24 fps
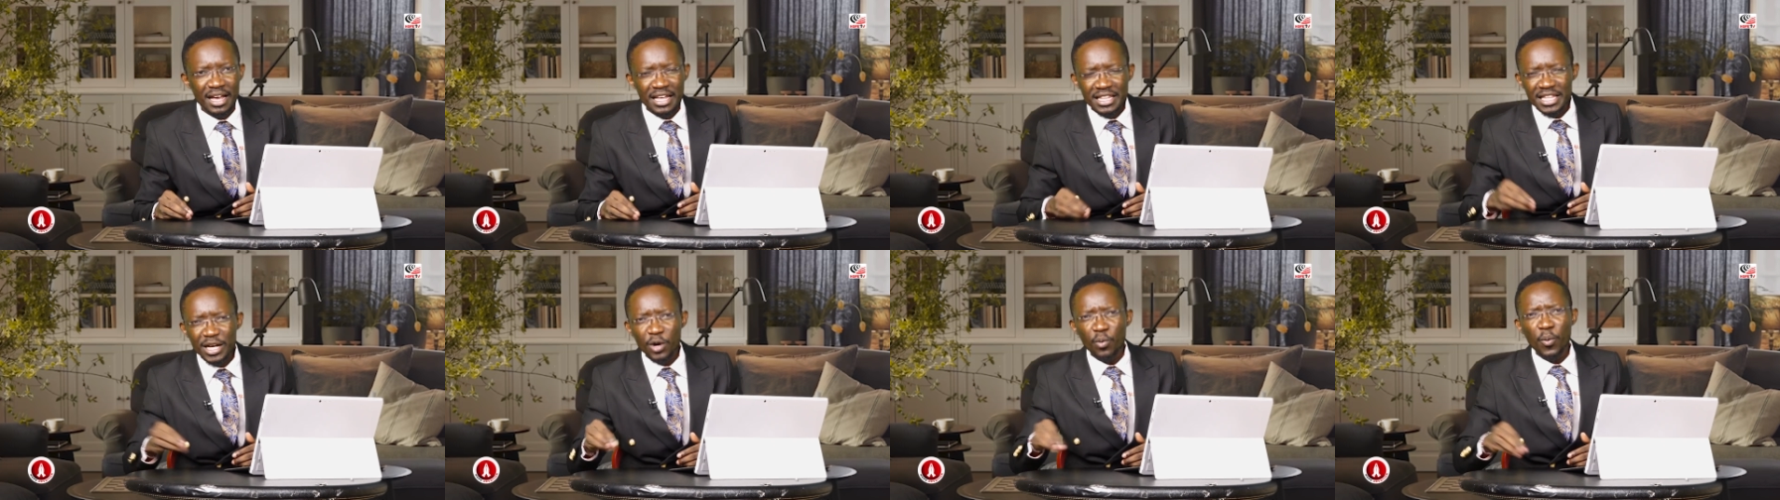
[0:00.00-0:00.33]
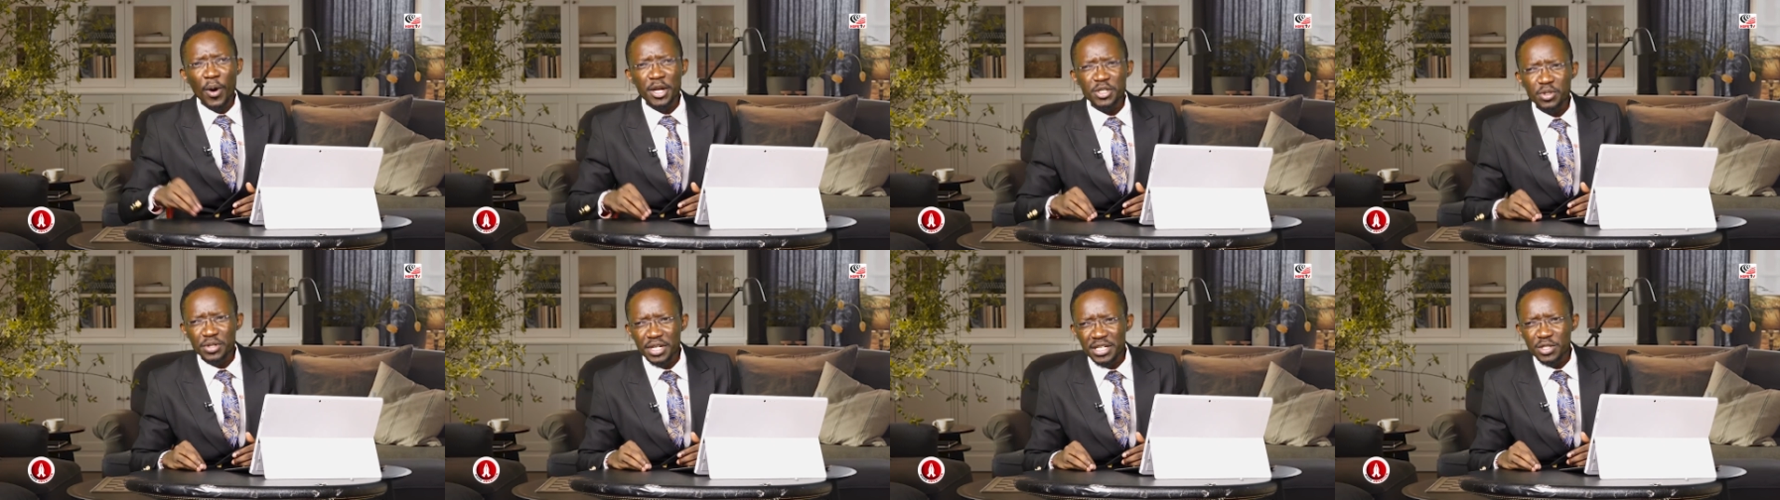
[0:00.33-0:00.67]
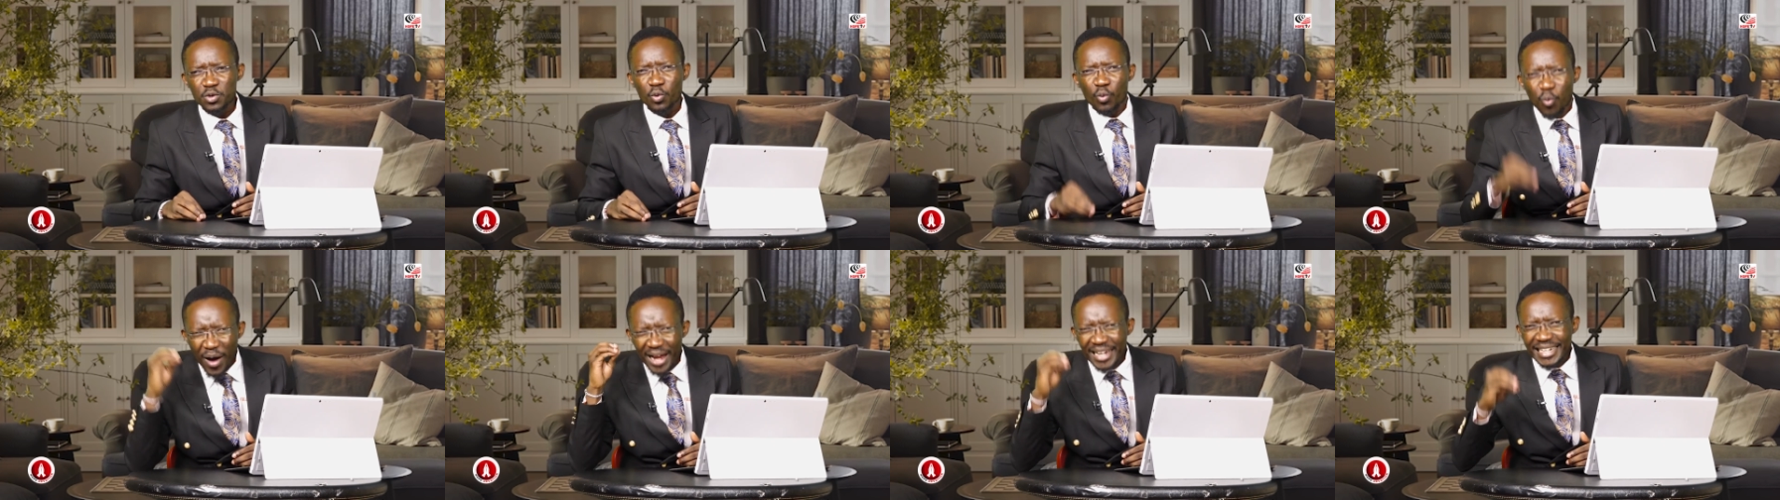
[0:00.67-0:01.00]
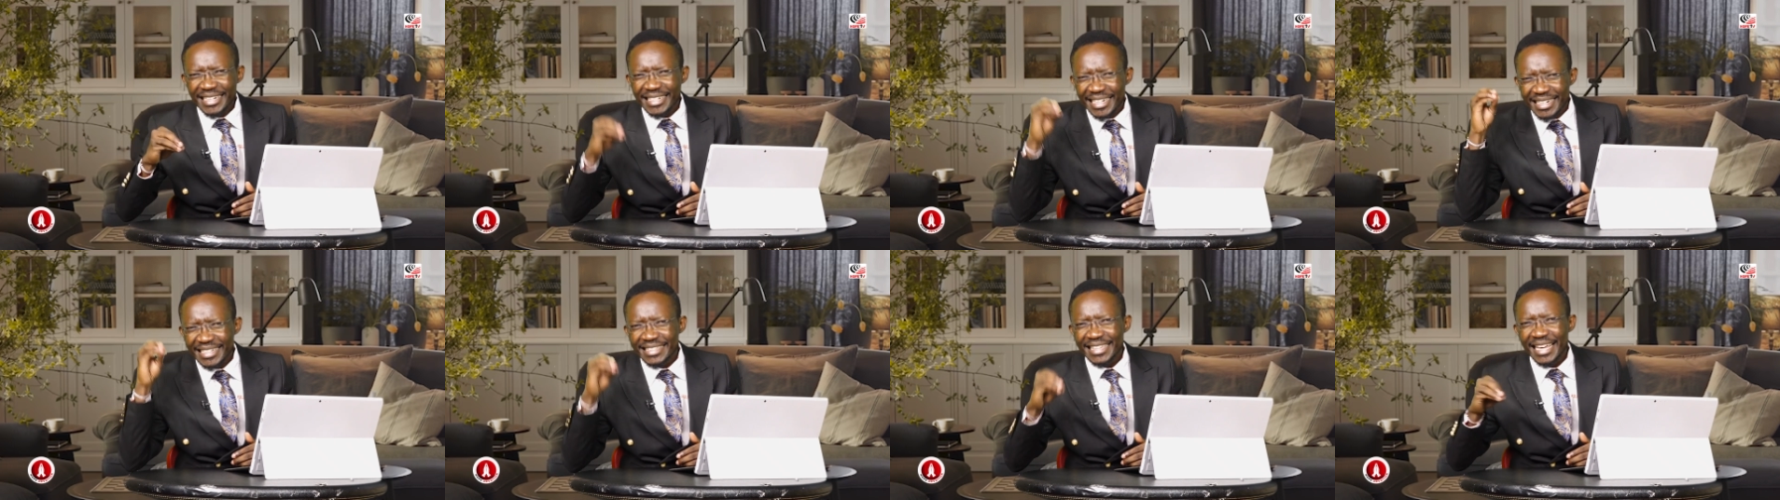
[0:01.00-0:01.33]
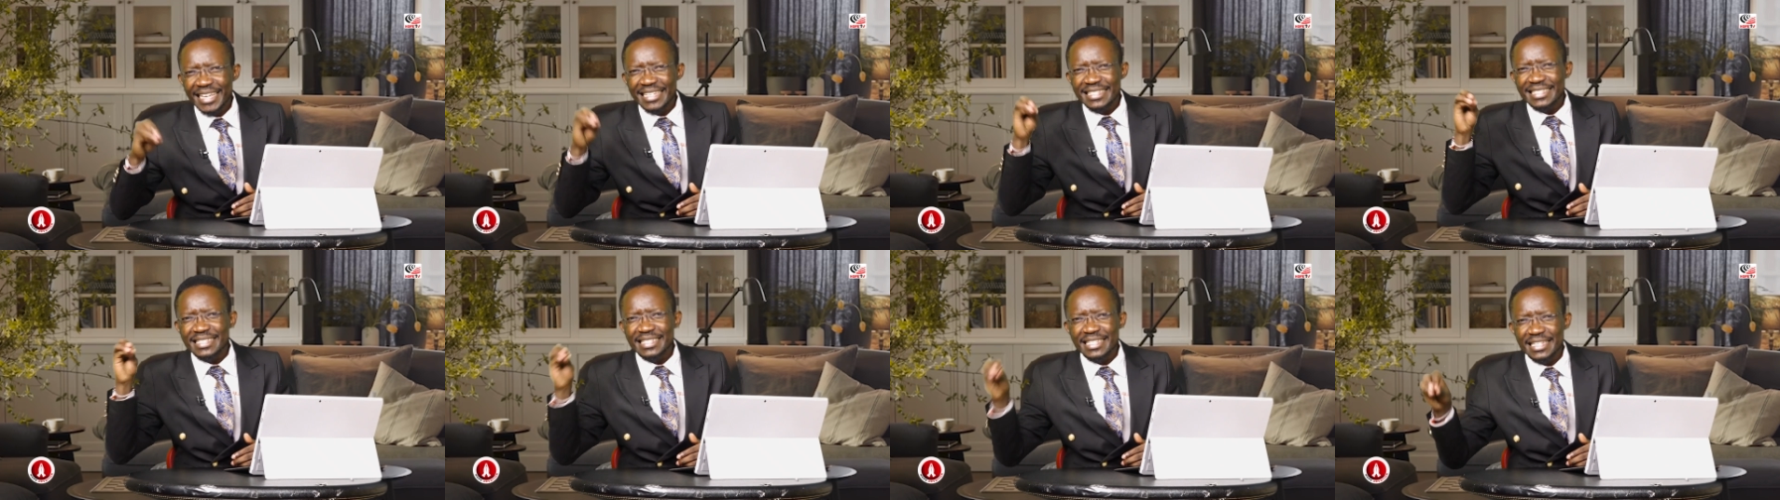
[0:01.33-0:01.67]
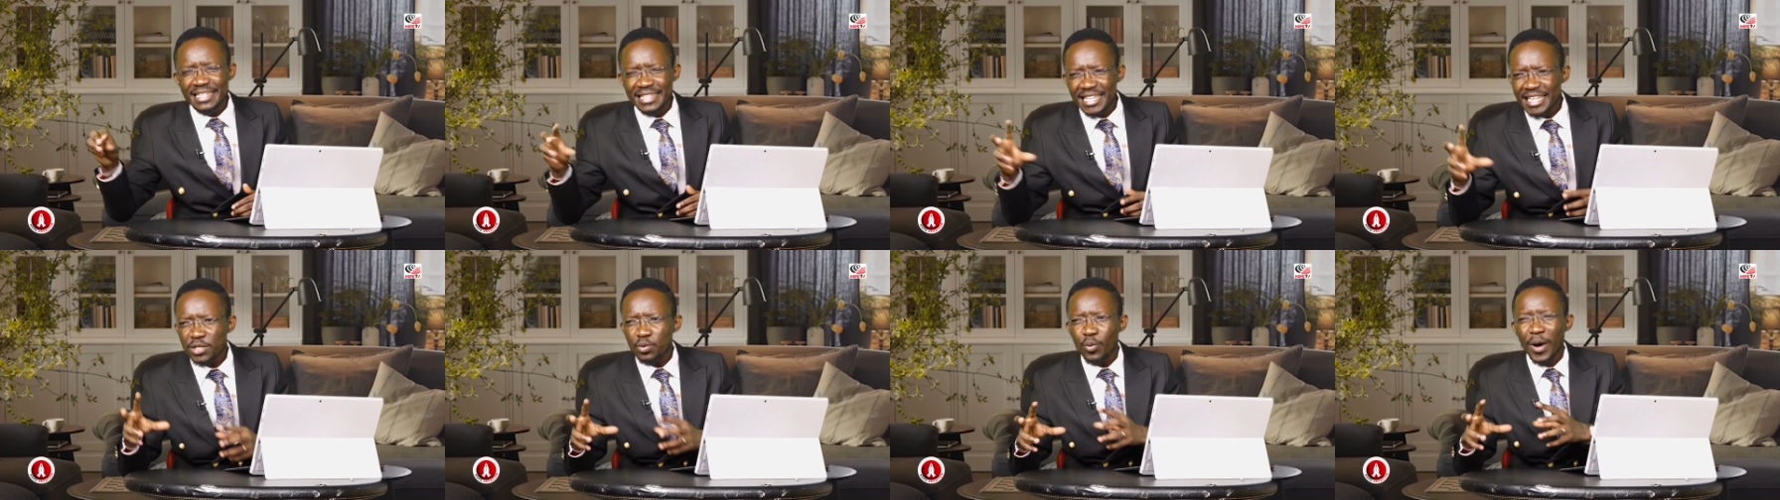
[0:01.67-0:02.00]
The question is, what did they see?
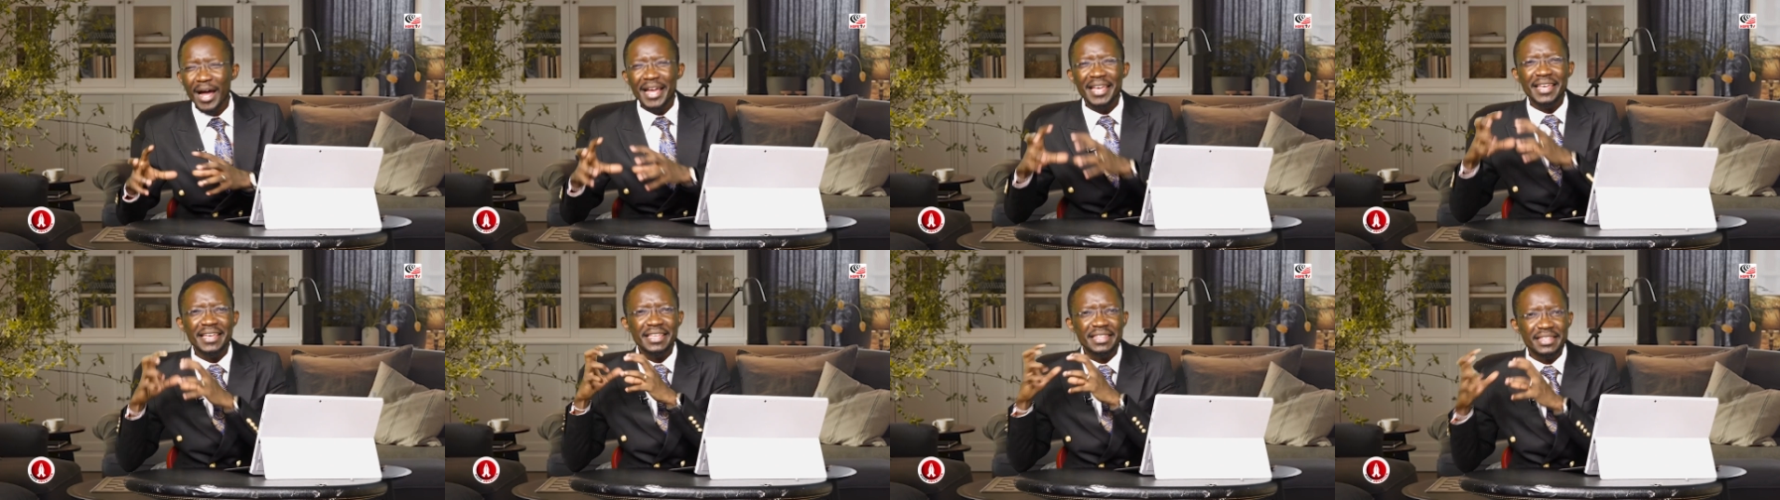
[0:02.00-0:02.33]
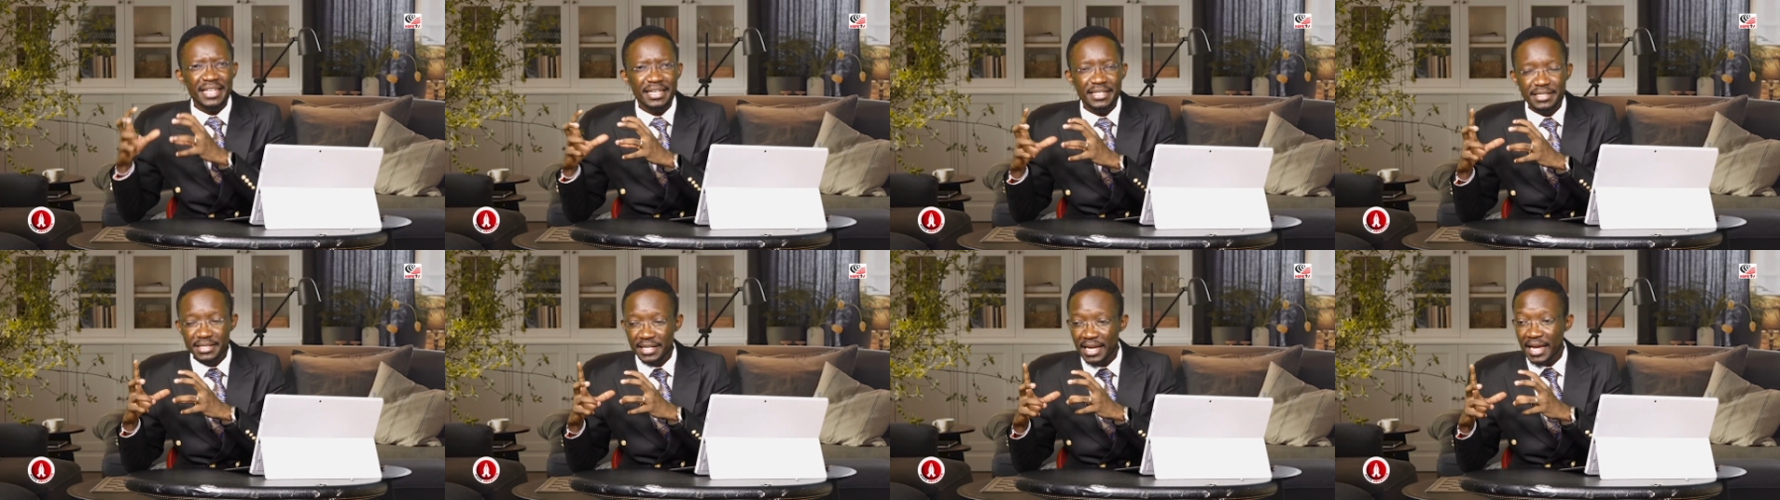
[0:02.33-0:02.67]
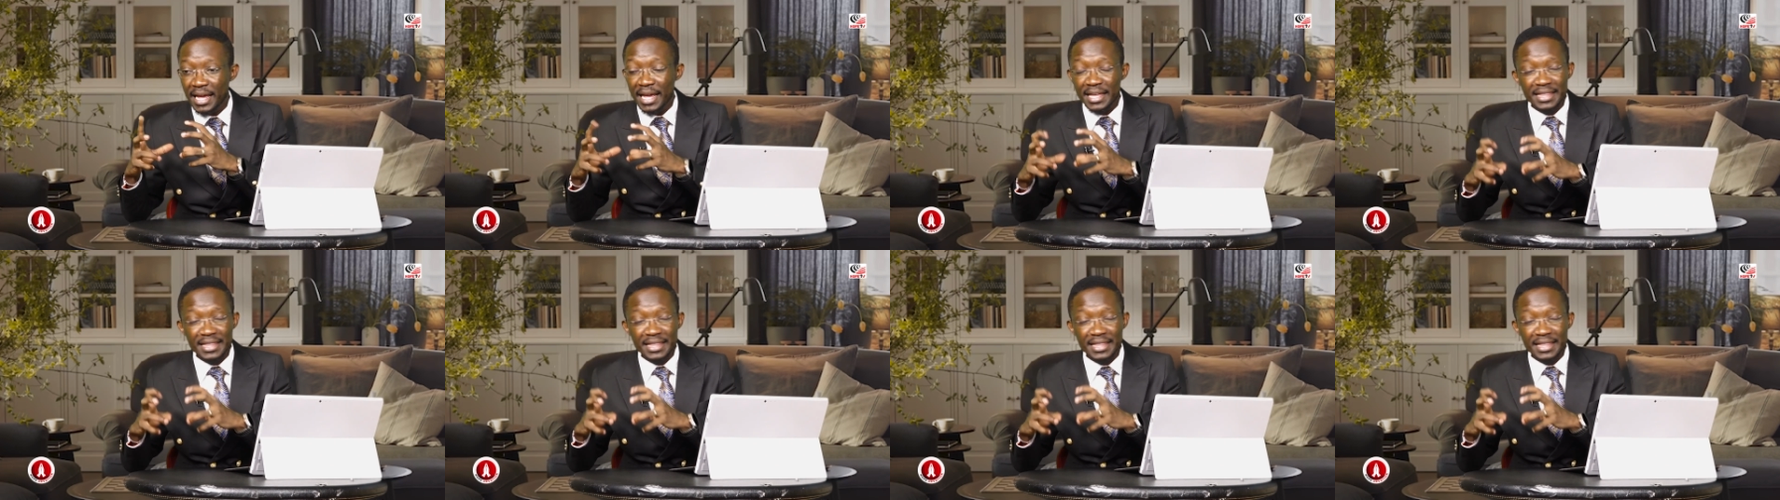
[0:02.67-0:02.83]
These were heathens.